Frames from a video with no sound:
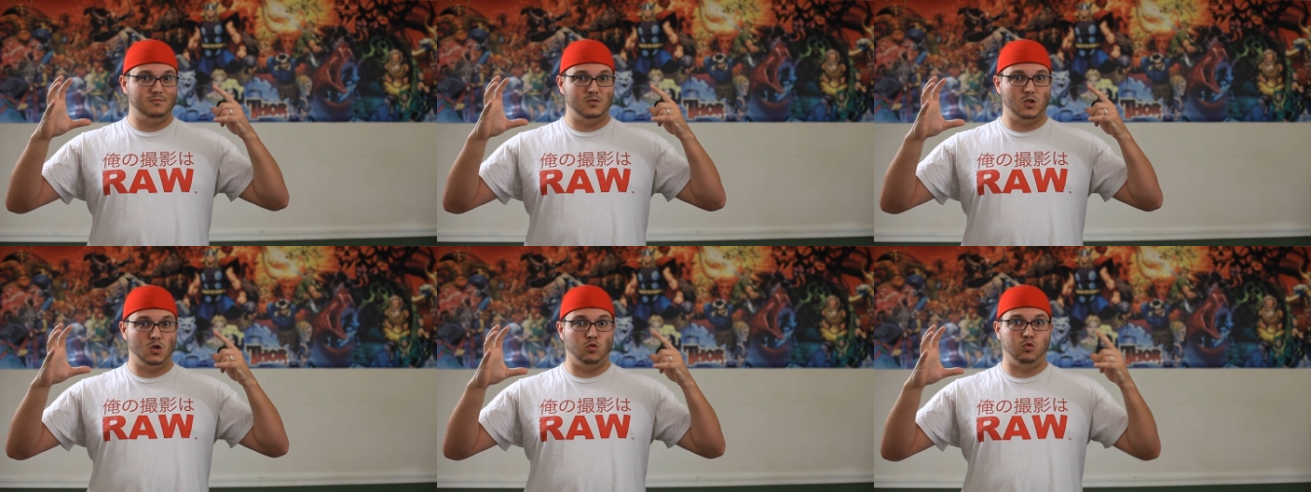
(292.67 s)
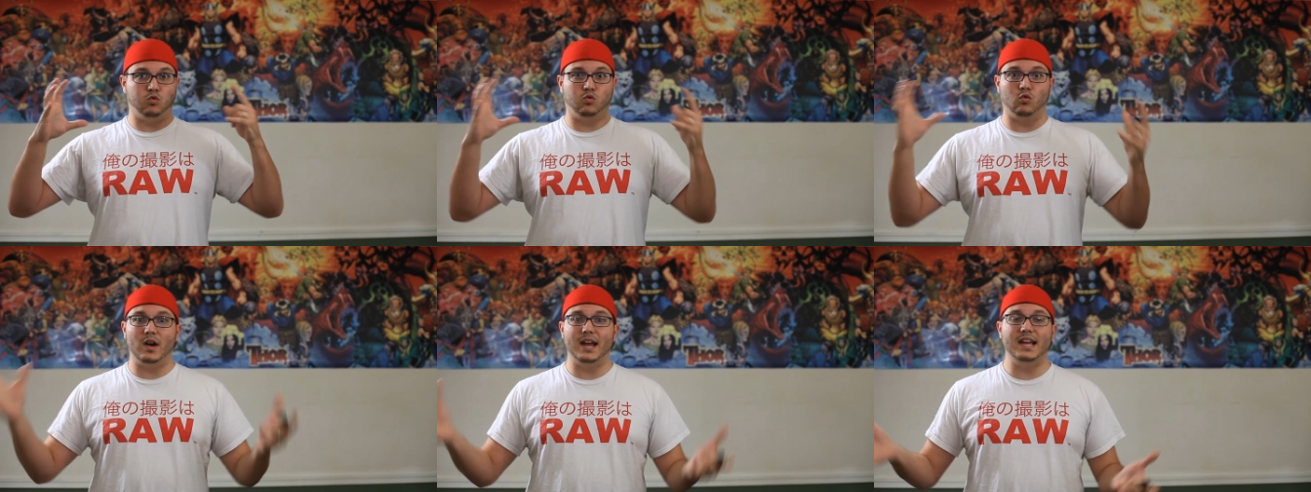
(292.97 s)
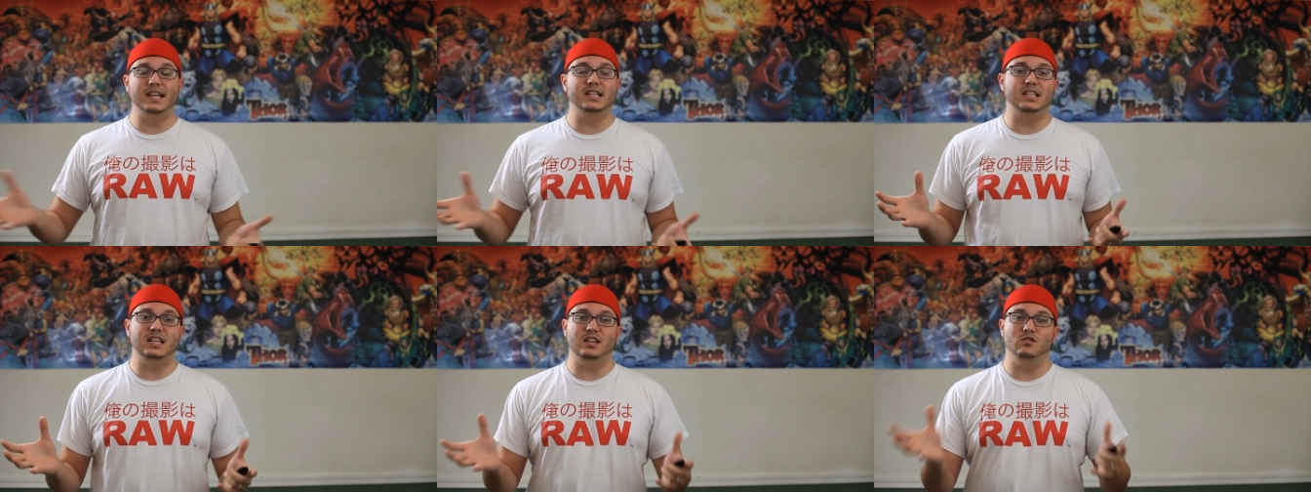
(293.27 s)

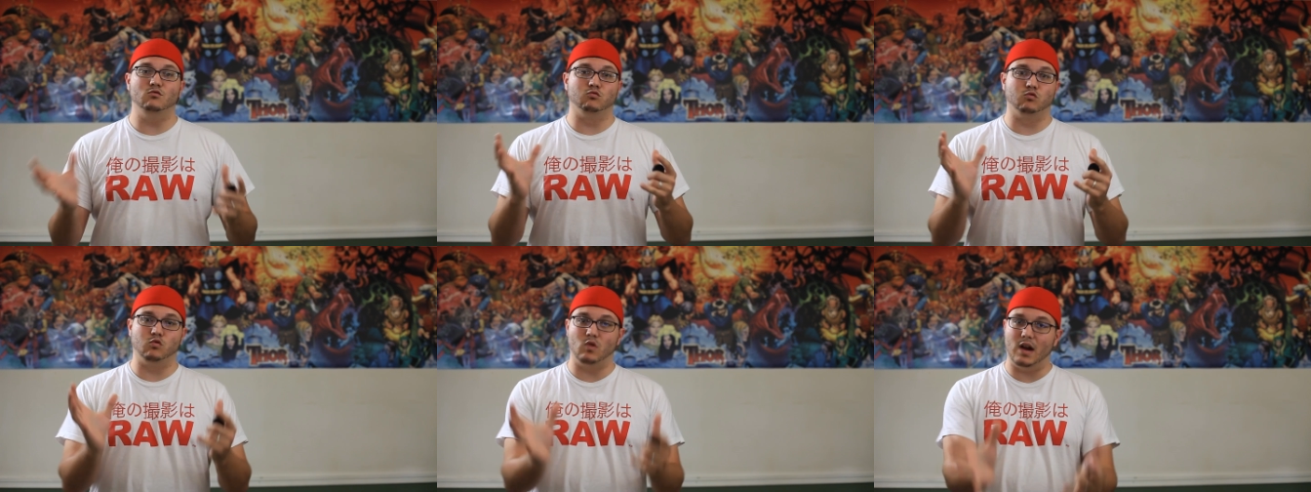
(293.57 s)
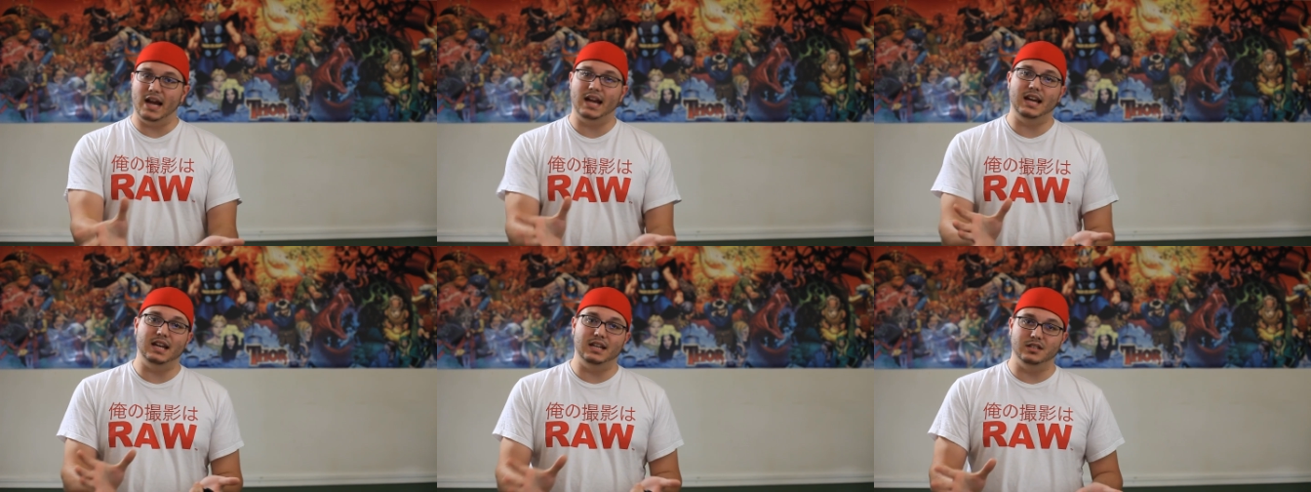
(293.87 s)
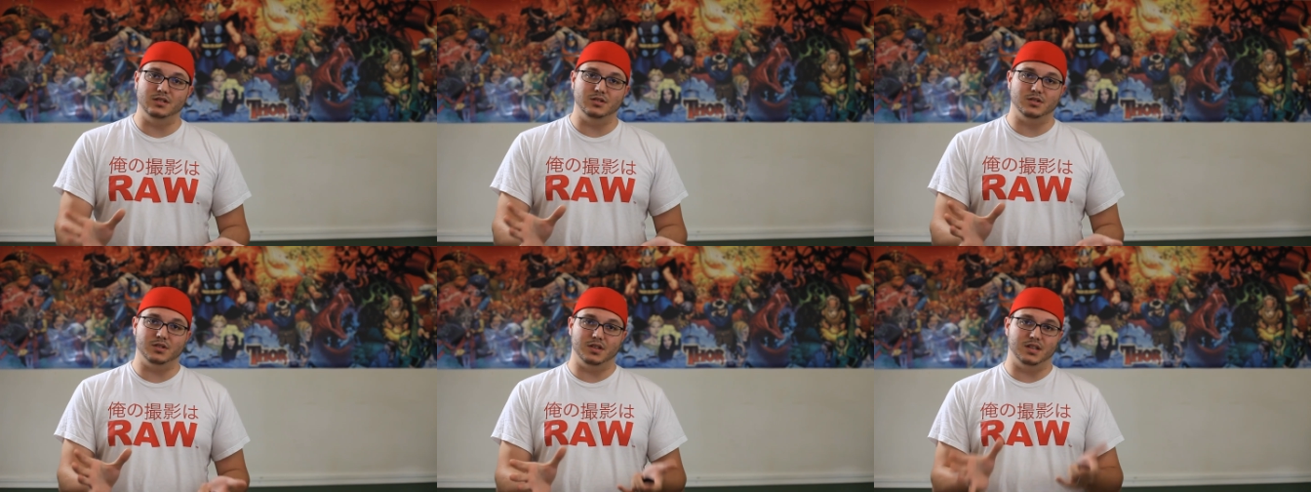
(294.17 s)
crazy
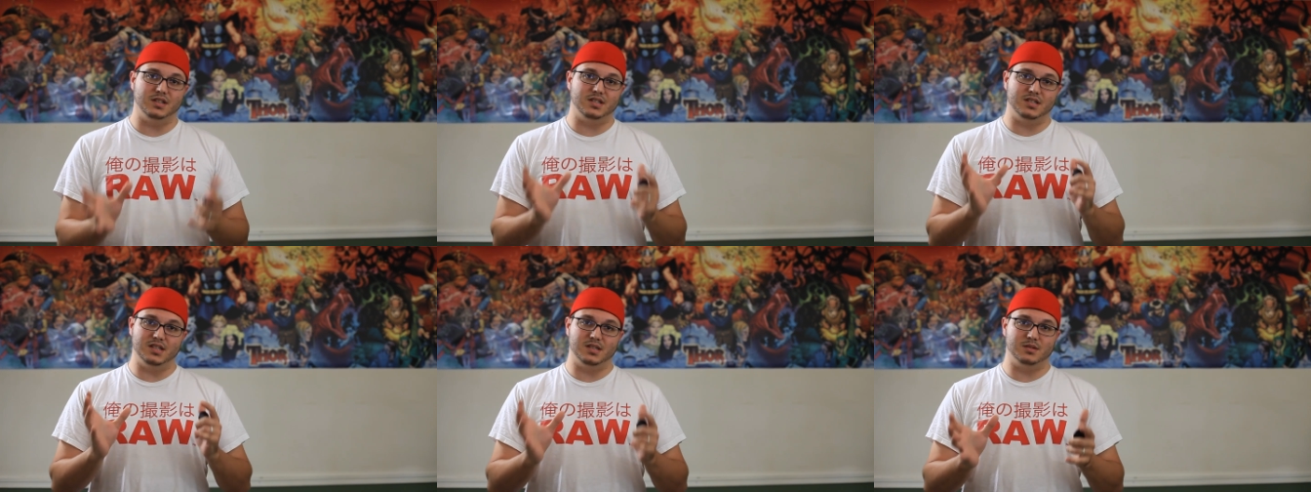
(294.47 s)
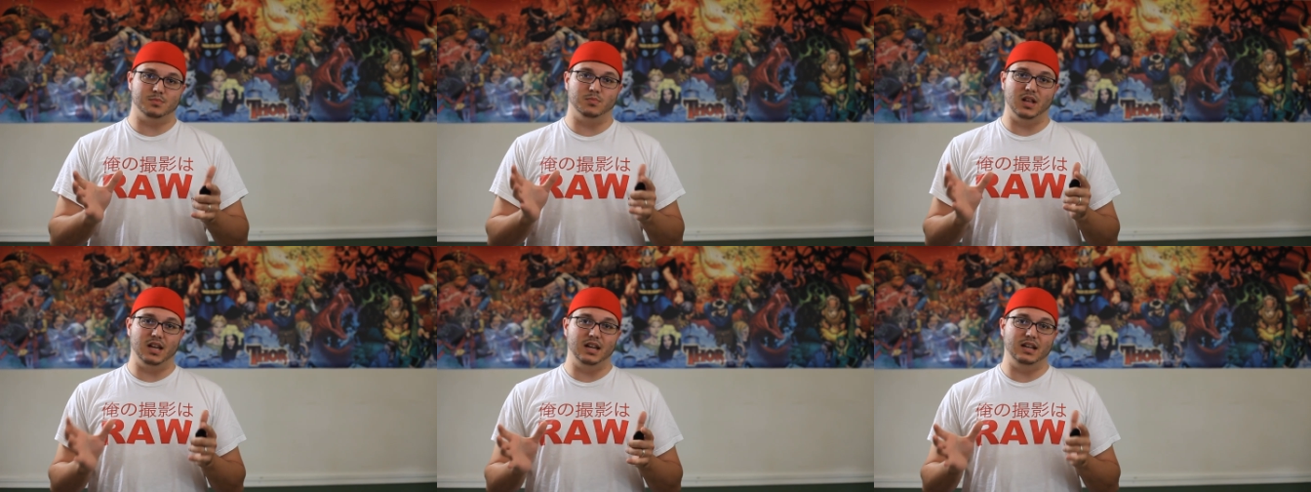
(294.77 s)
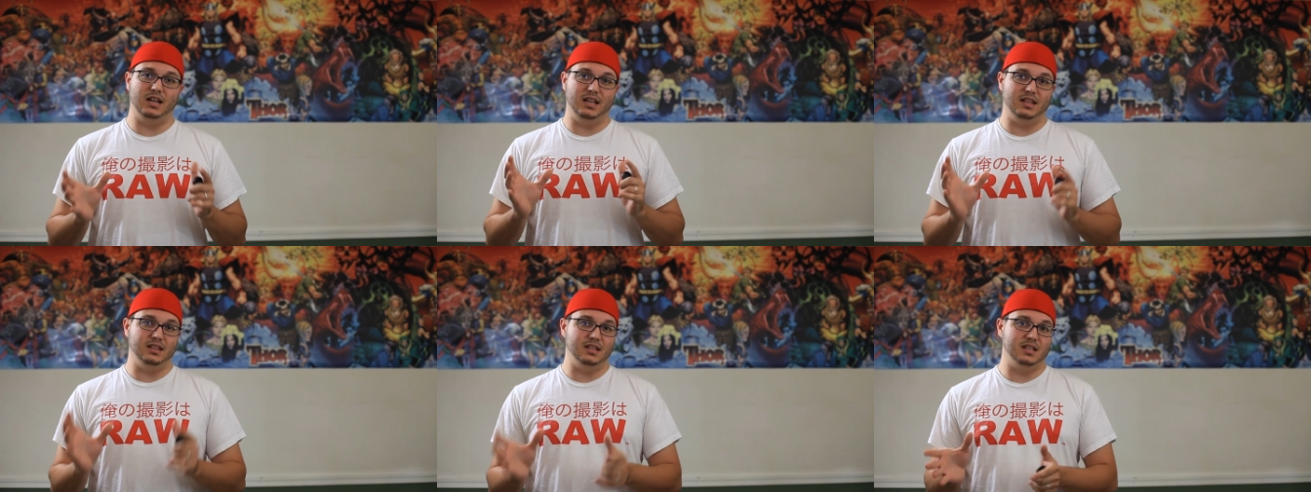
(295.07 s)
range that's displayed
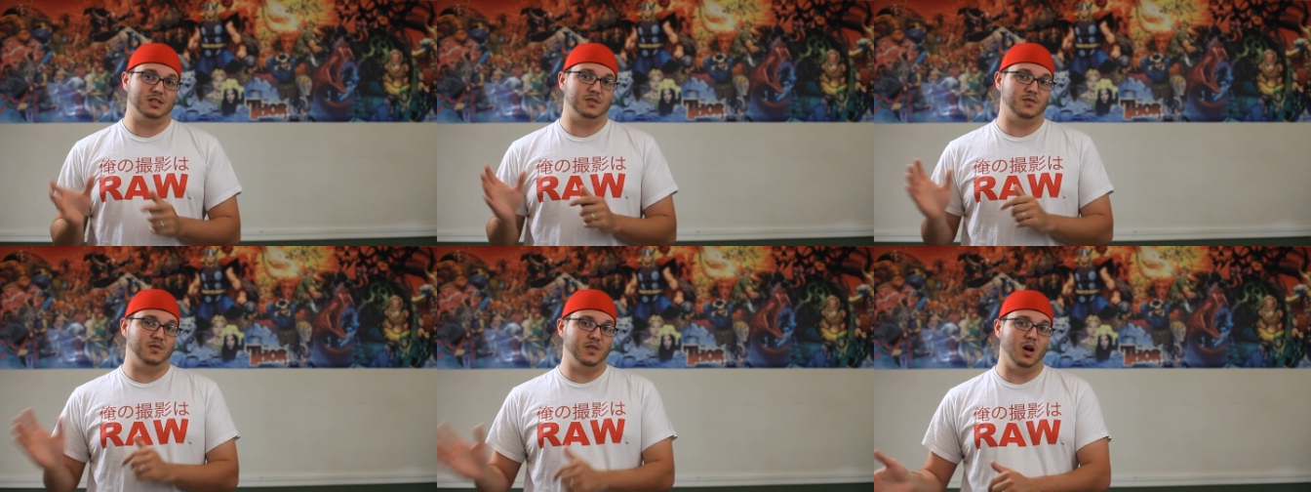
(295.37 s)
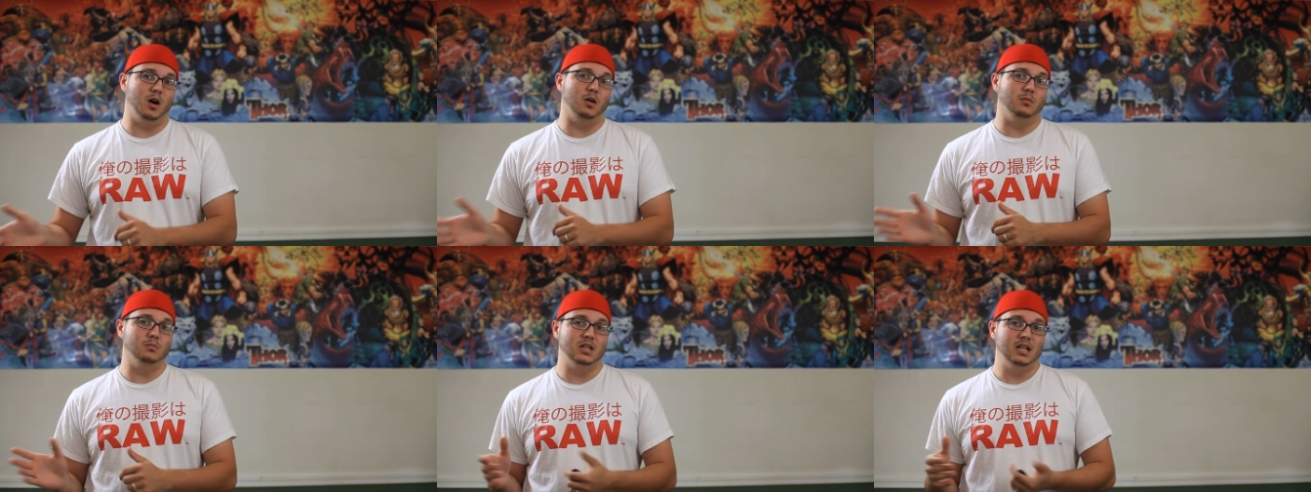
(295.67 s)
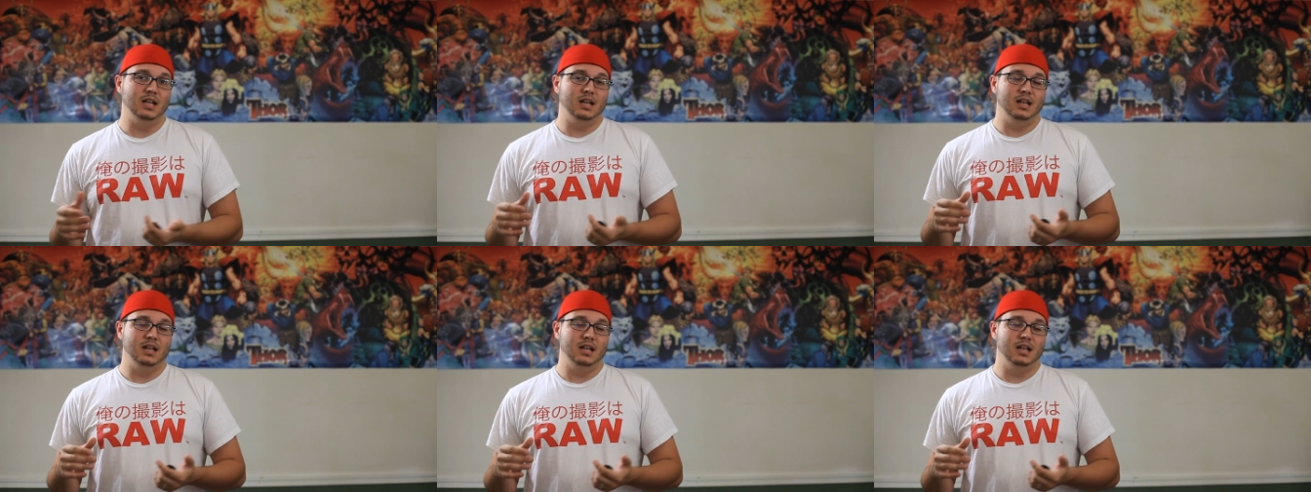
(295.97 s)
in this film.